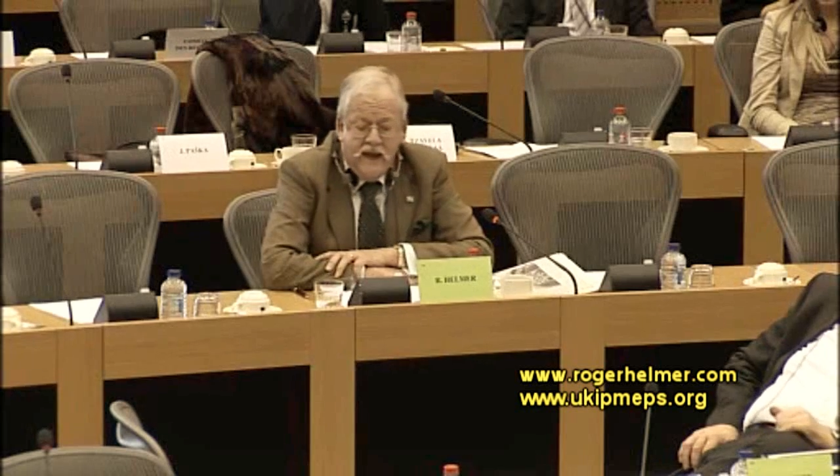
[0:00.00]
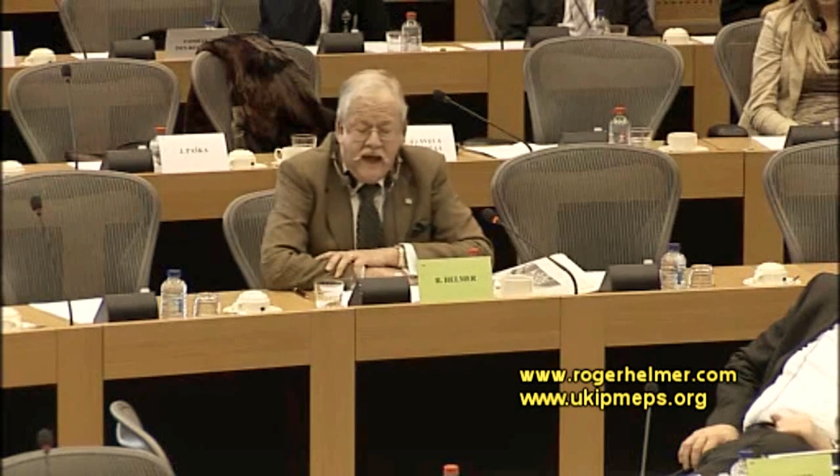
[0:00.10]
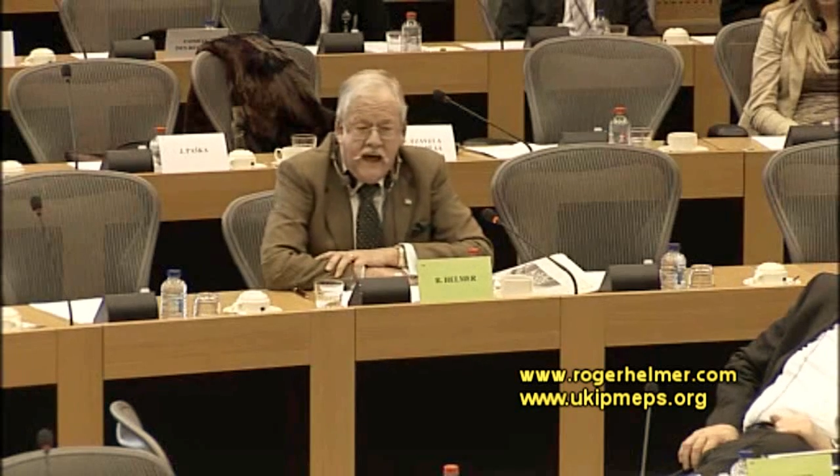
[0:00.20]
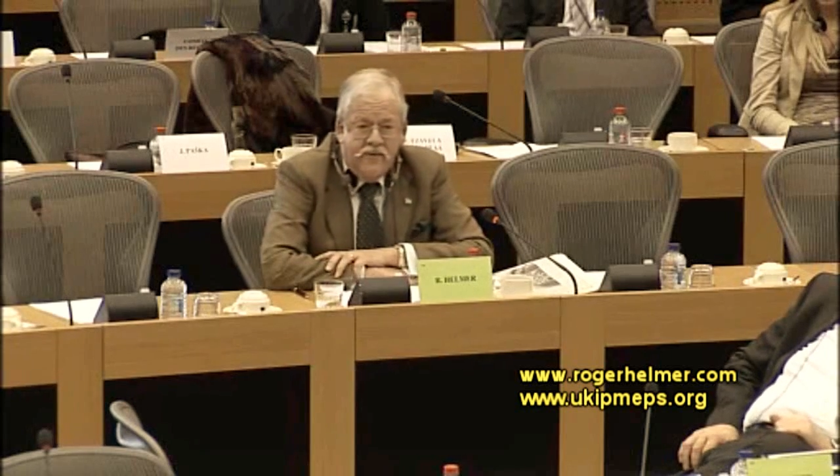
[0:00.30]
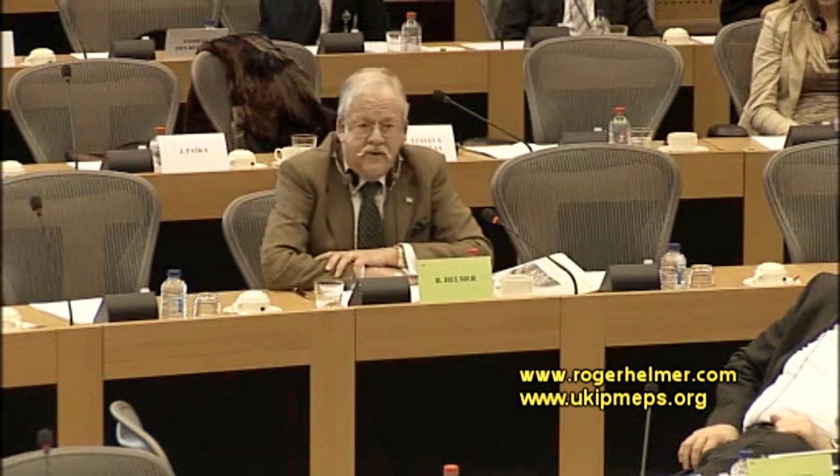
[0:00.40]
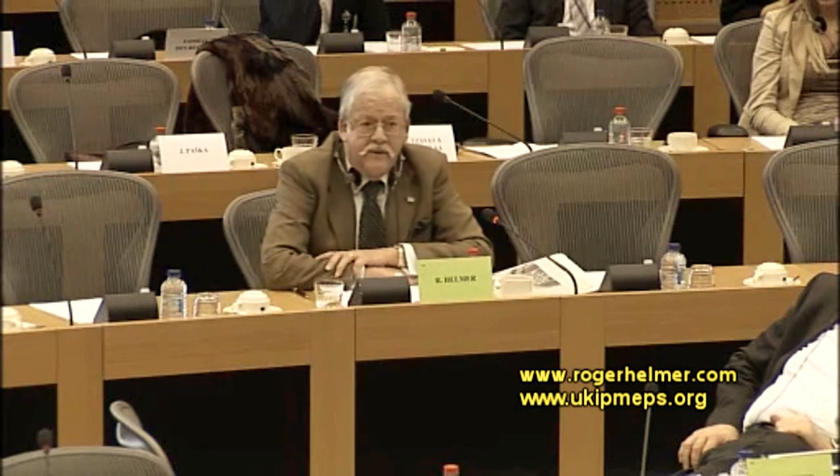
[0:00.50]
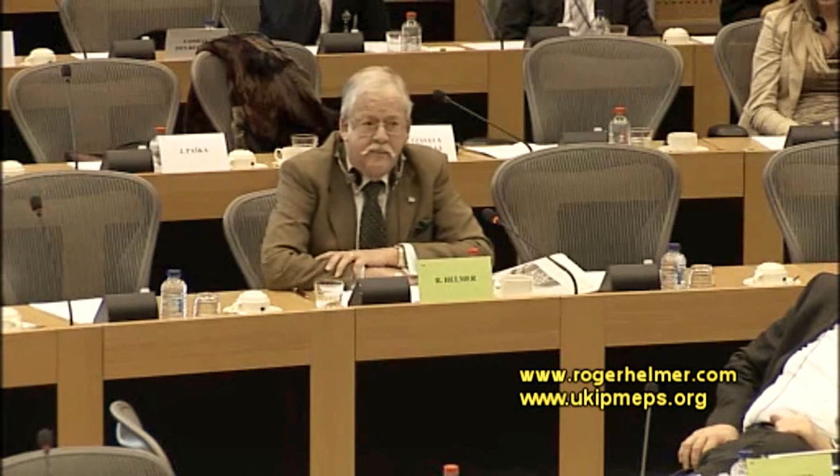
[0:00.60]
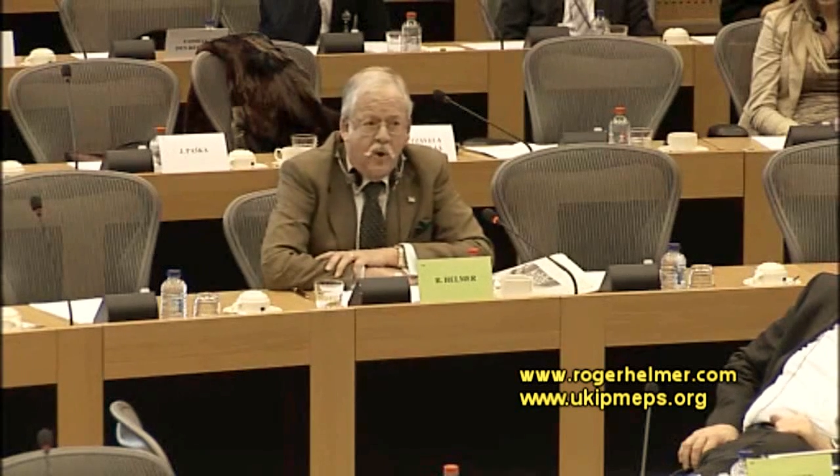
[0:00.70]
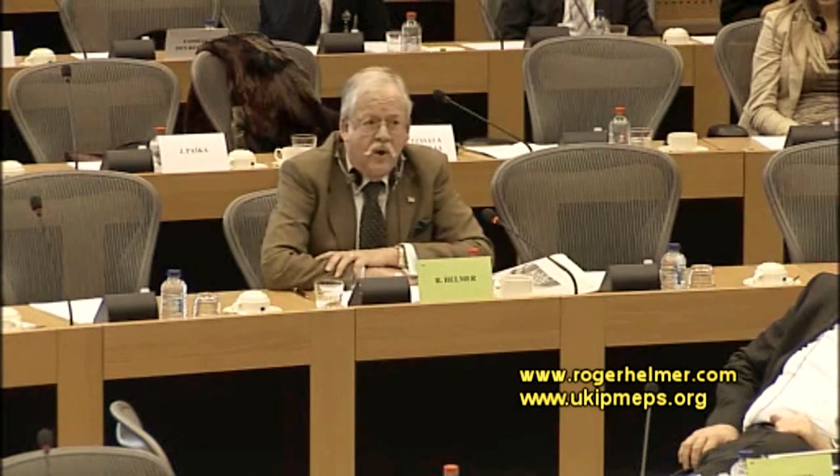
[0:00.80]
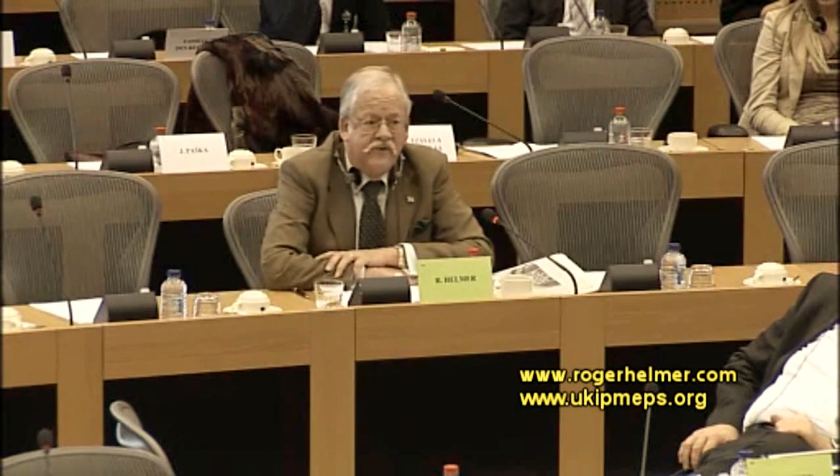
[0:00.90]
that
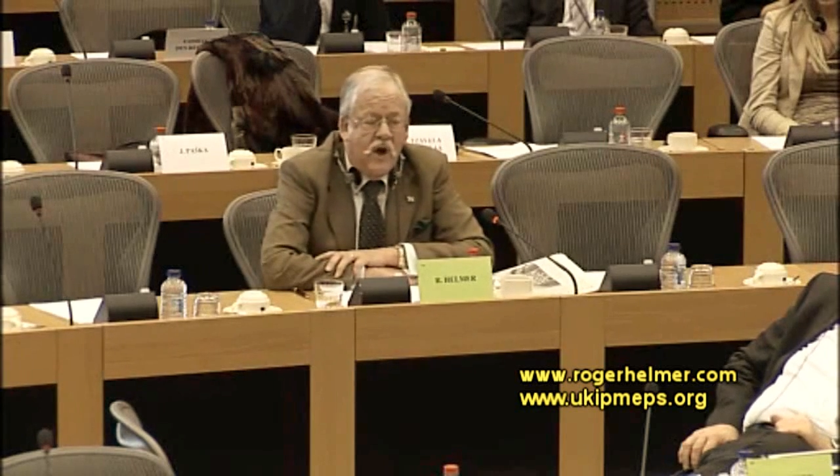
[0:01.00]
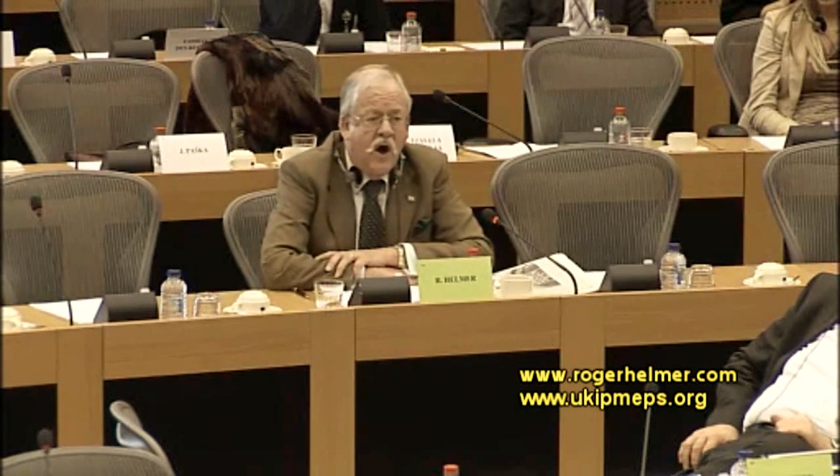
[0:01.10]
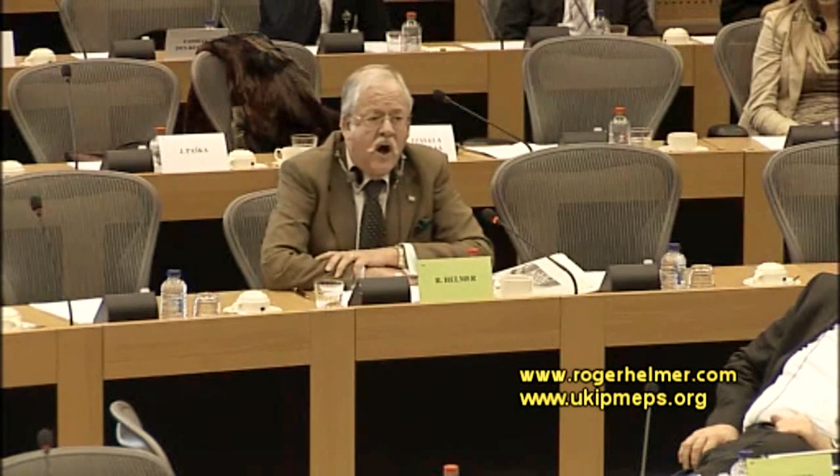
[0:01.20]
employers are